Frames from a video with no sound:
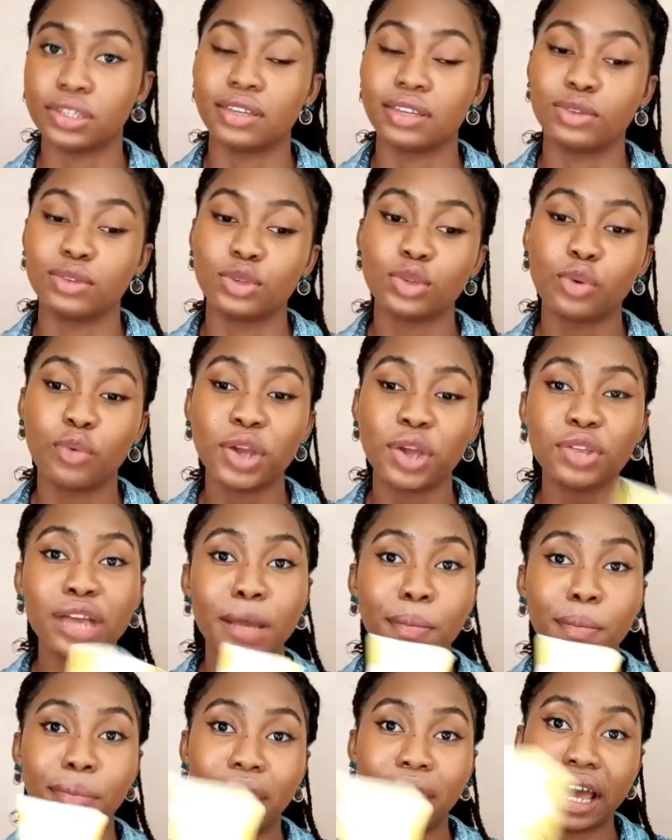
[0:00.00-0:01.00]
So when you
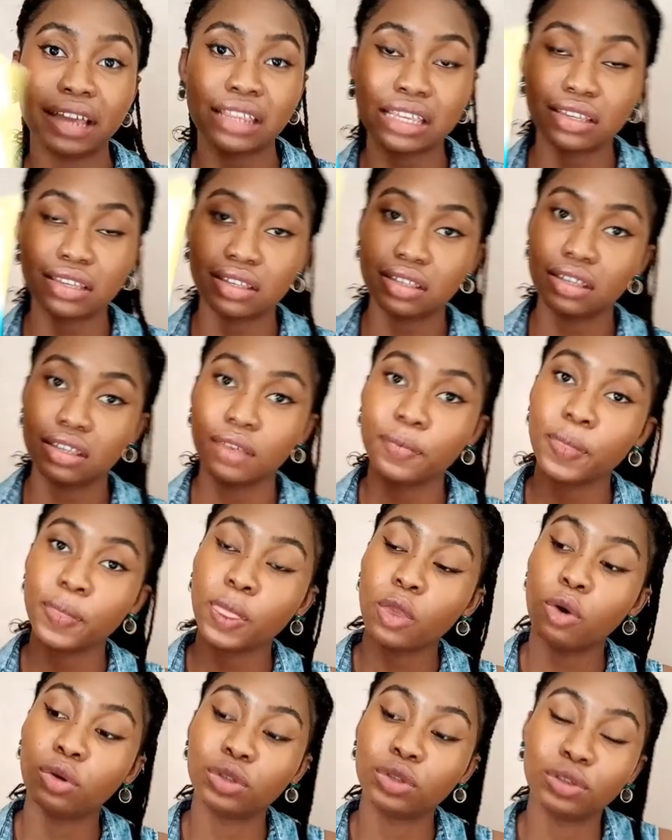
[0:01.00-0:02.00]
apply this
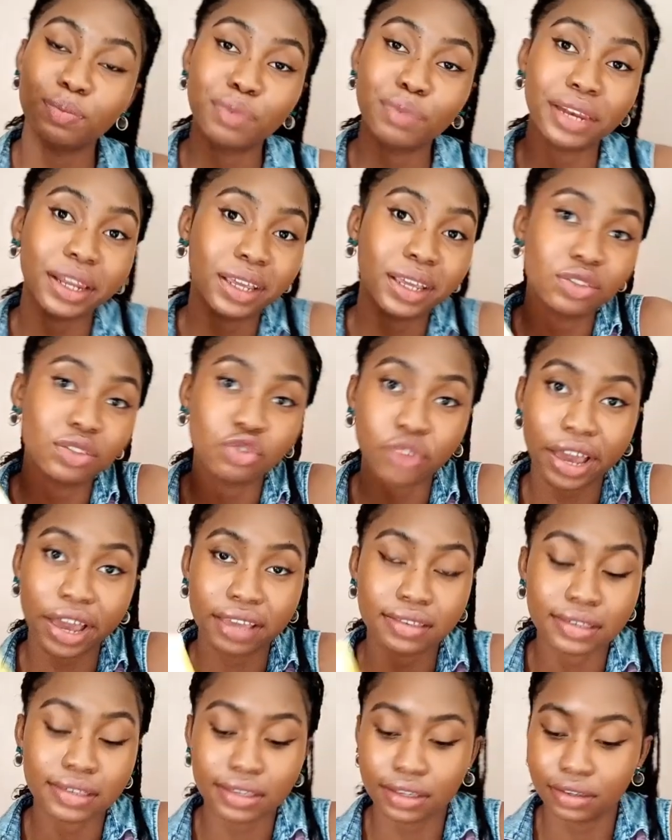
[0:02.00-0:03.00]
on plain dry
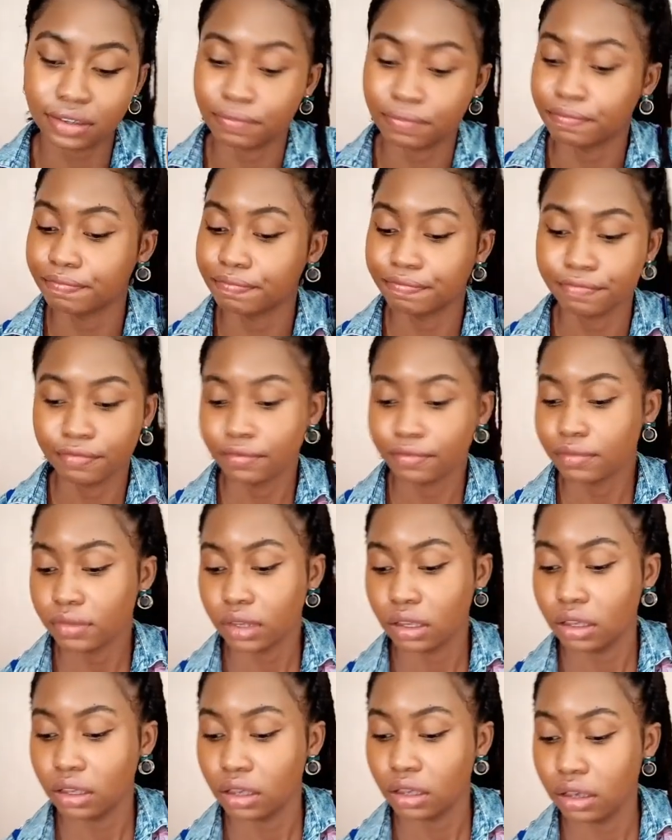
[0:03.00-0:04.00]
skin,
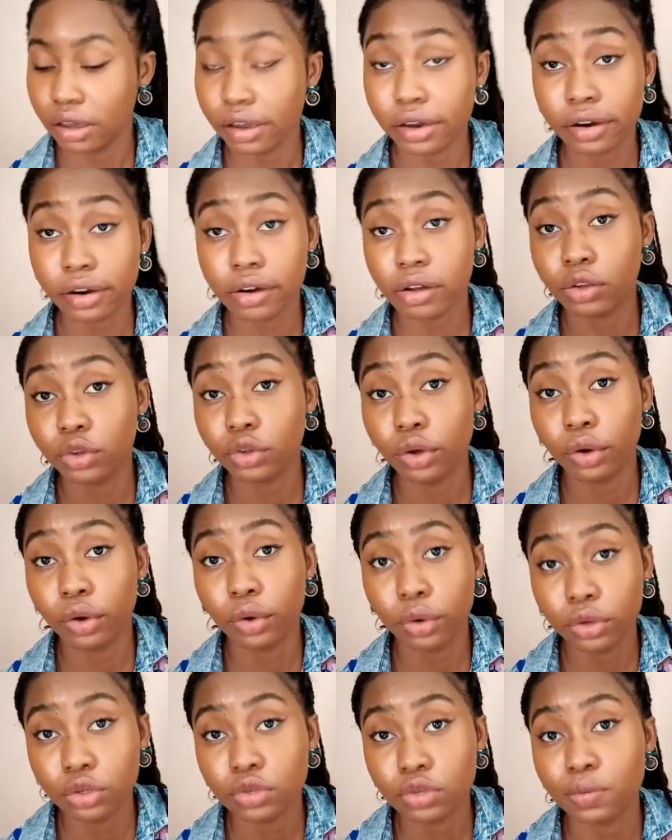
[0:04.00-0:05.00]
girl, you're going
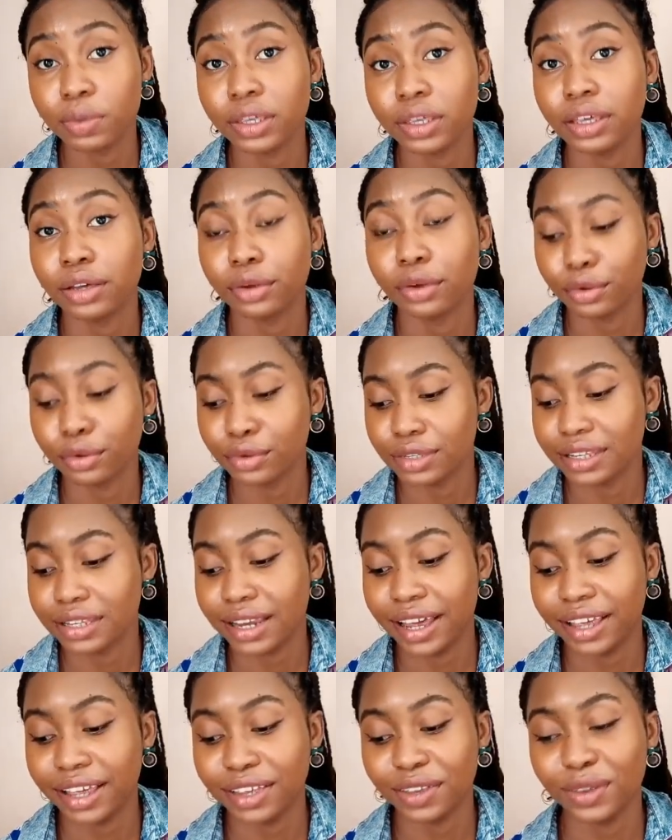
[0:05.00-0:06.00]
to be a ghost. Like,
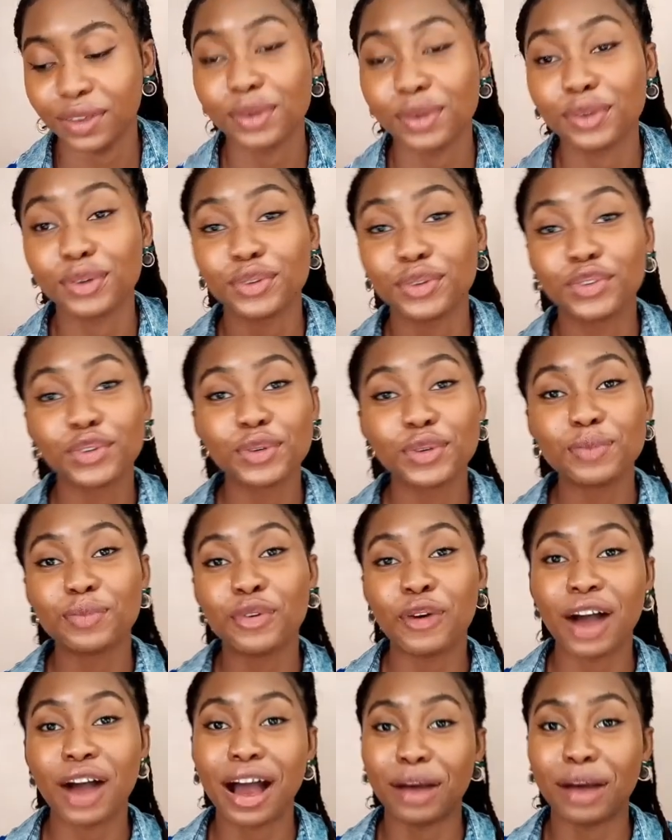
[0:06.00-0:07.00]
you're doing more
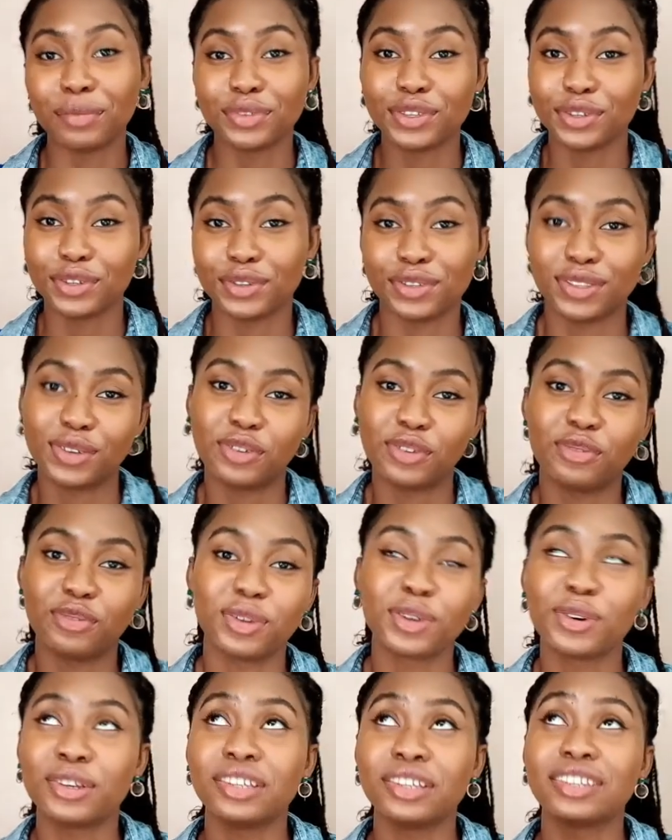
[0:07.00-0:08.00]
harm to yourself,
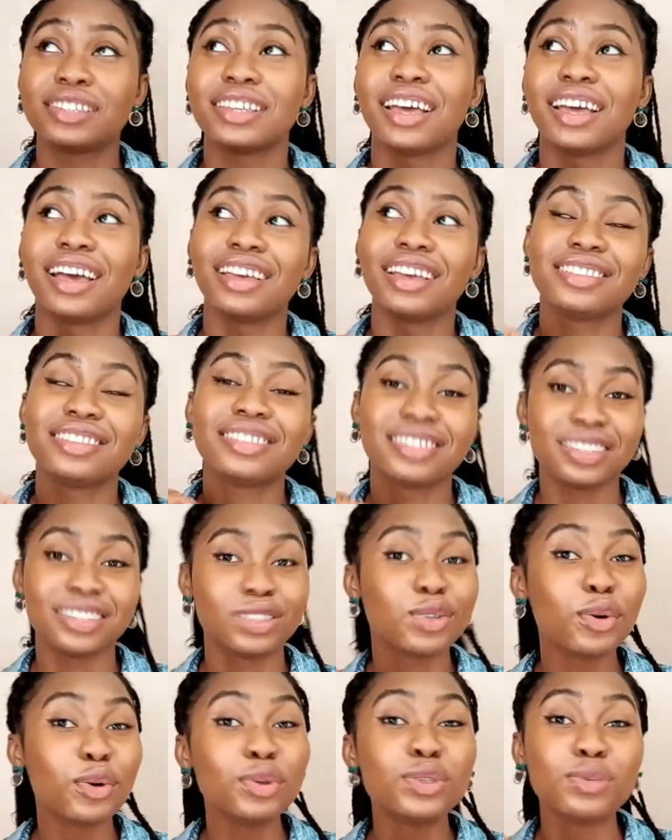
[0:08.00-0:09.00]
because it's going
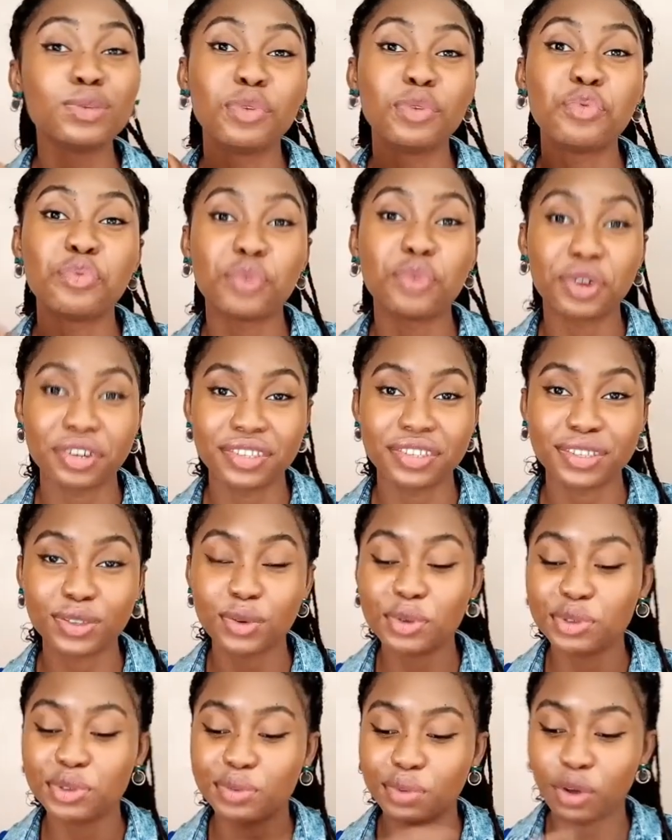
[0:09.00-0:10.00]
to be worse, it's going to
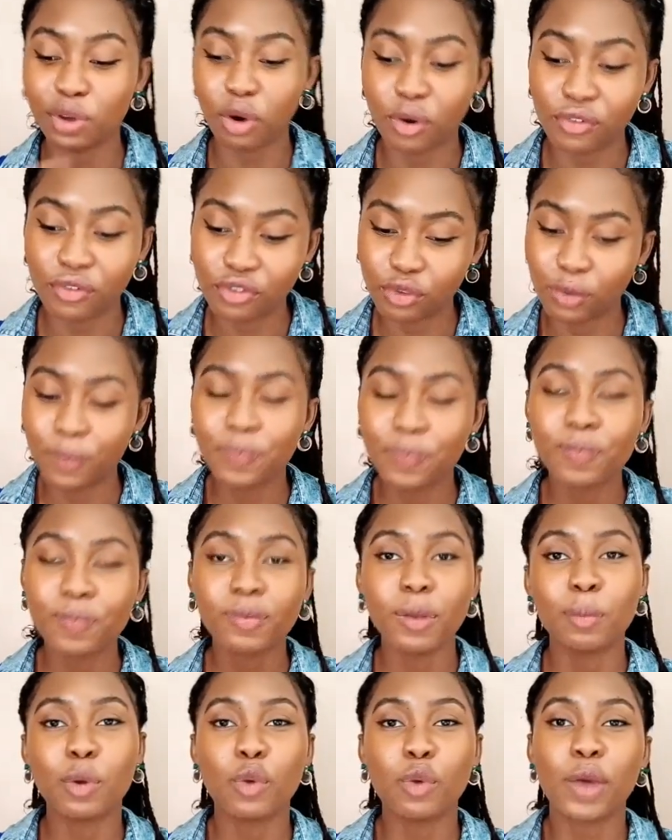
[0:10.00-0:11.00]
be awful. But
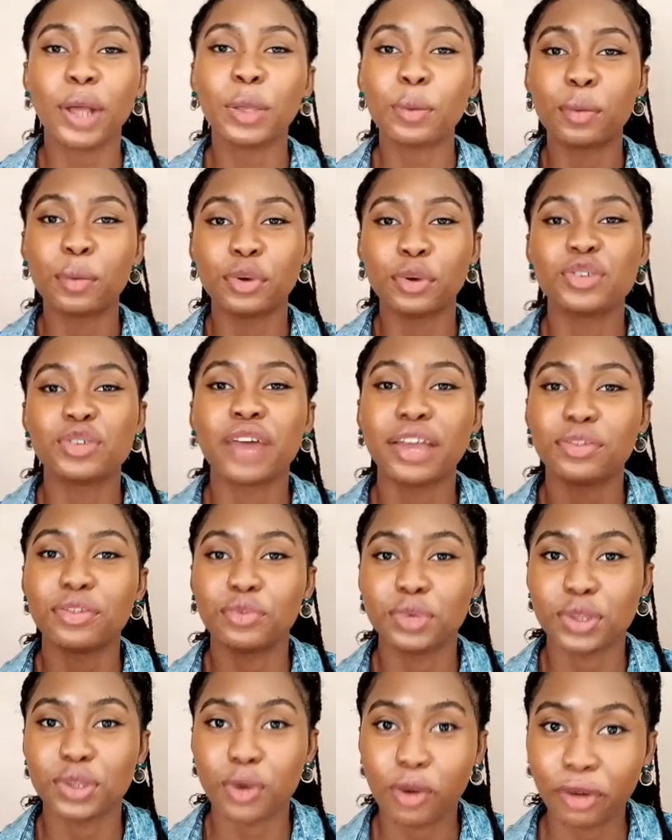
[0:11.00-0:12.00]
when you moisturize with
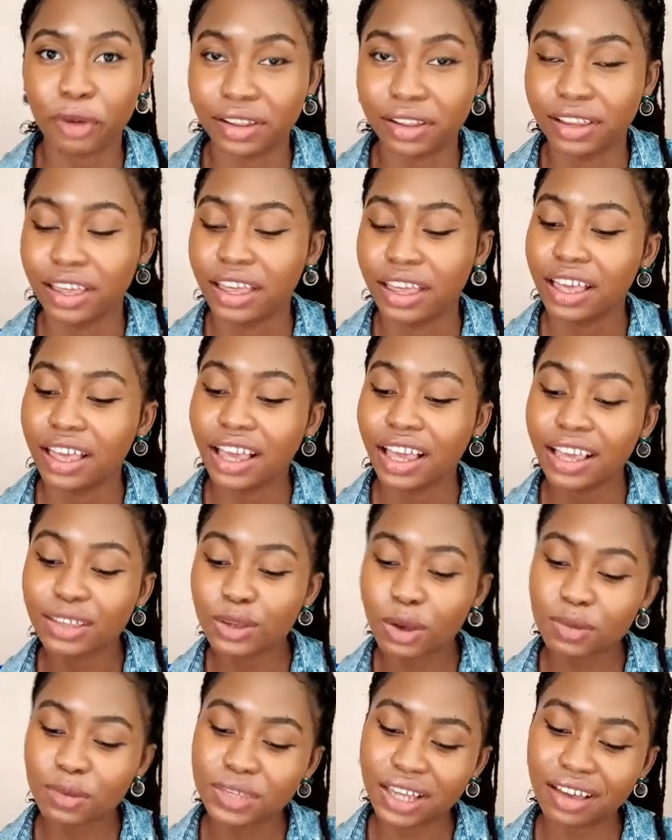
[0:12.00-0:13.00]
oil, it comes
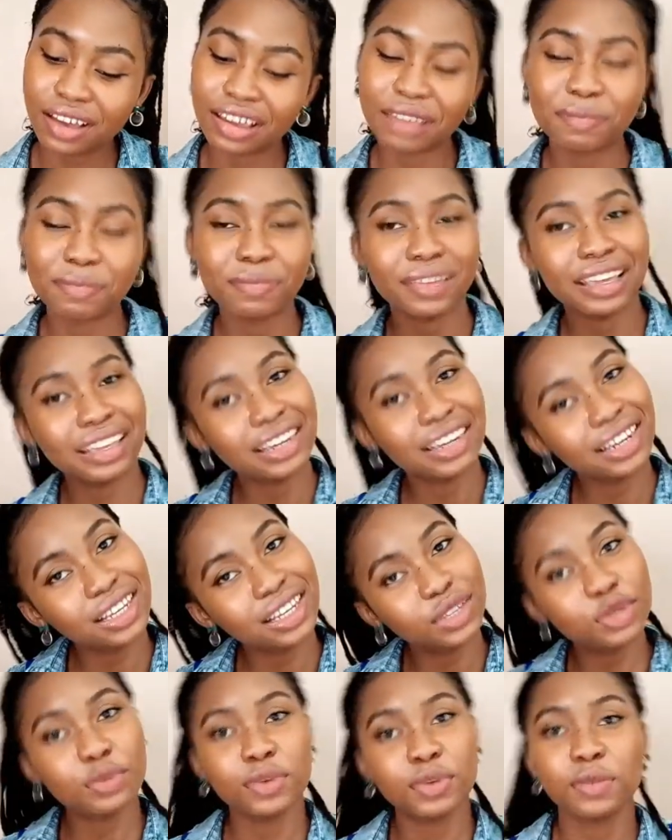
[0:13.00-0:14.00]
out a little
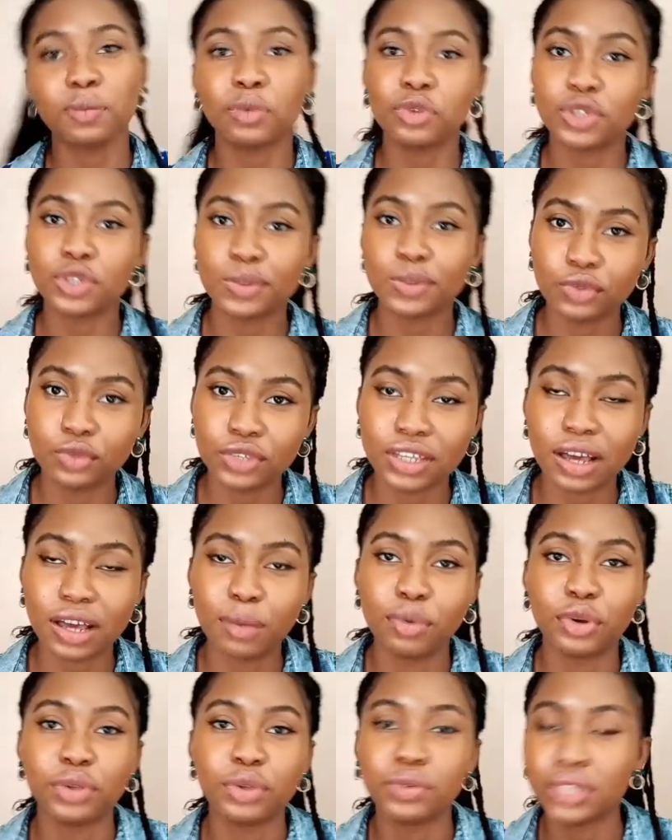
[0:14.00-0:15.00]
bit more smoother, but
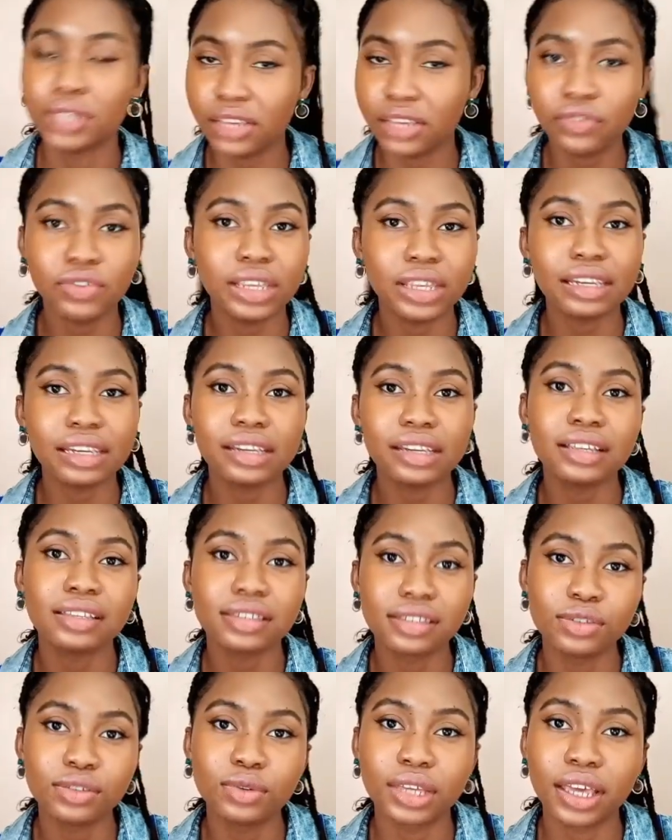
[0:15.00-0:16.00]
you definitely still
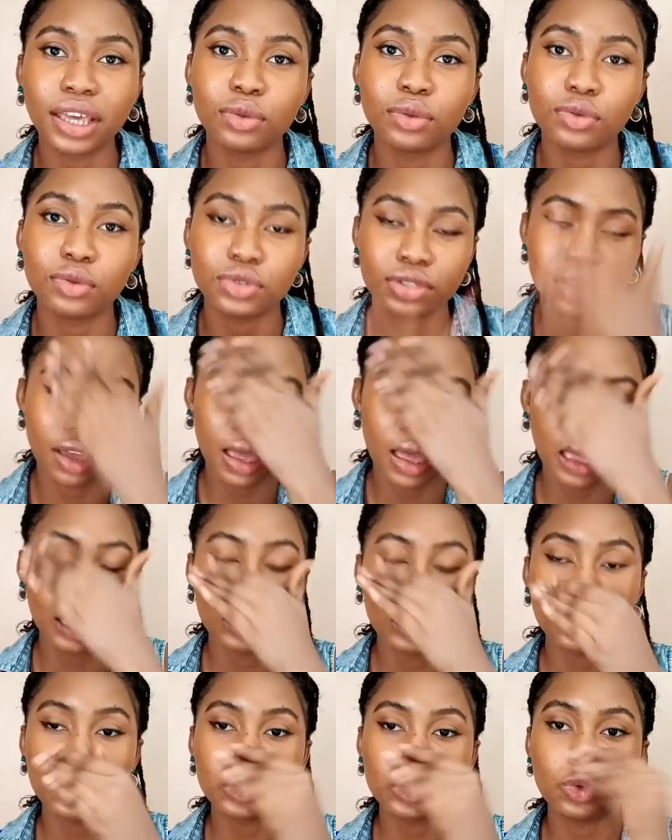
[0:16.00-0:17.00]
get
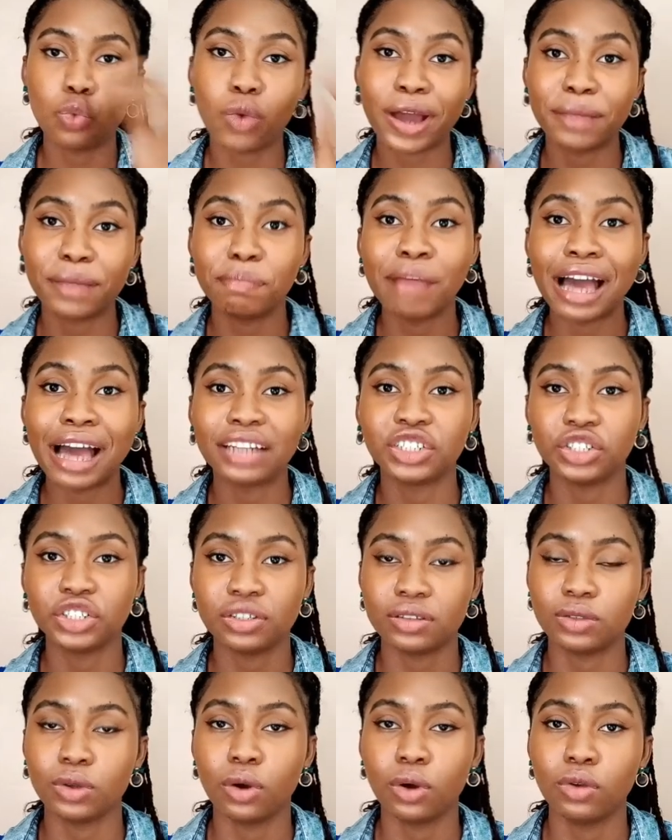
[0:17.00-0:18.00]
those white patches
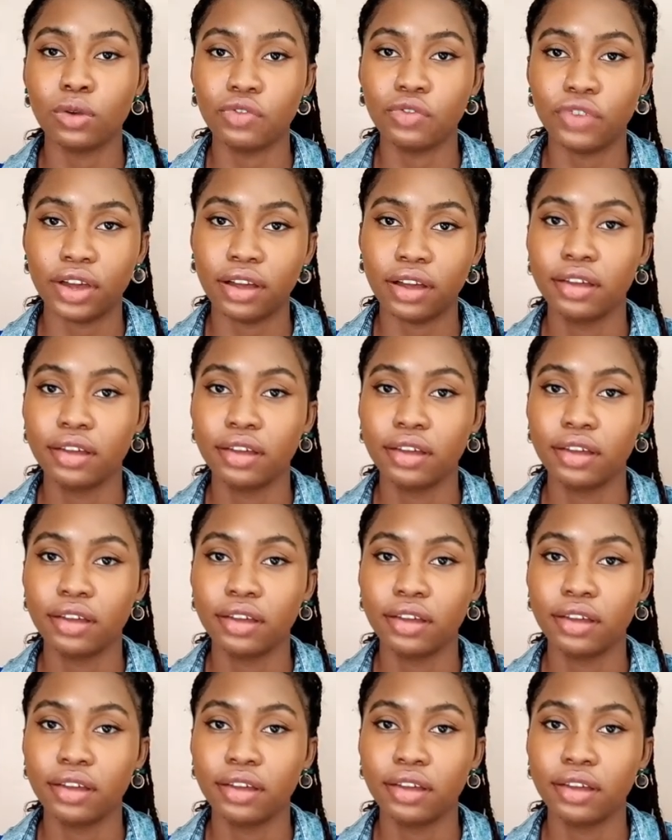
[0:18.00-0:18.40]
all over.